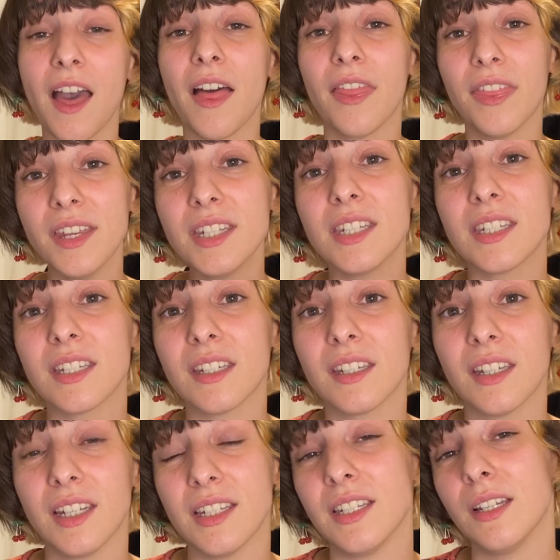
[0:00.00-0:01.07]
This
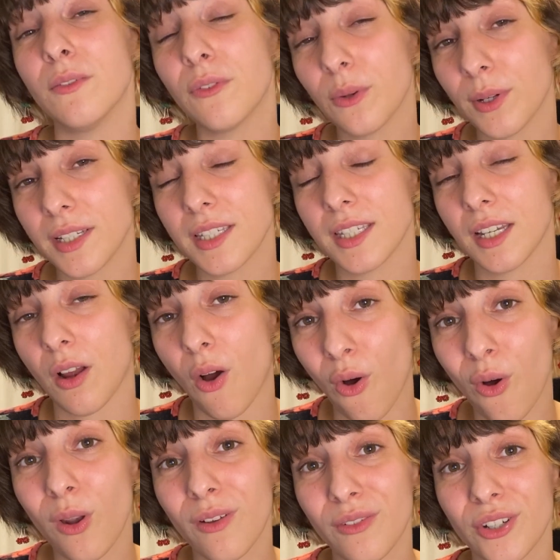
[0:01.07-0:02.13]
is influencing
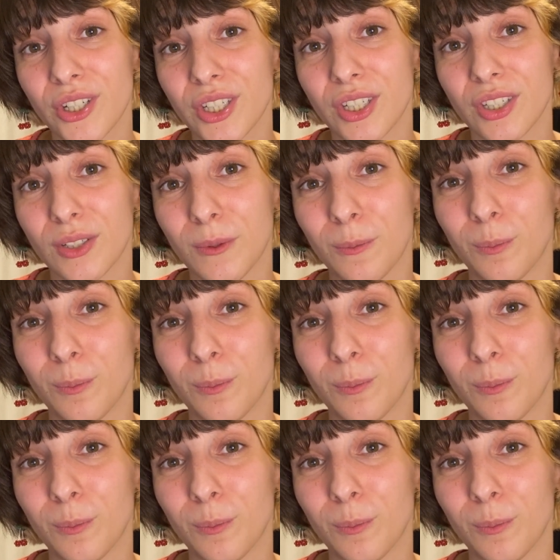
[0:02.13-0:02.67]
all of us,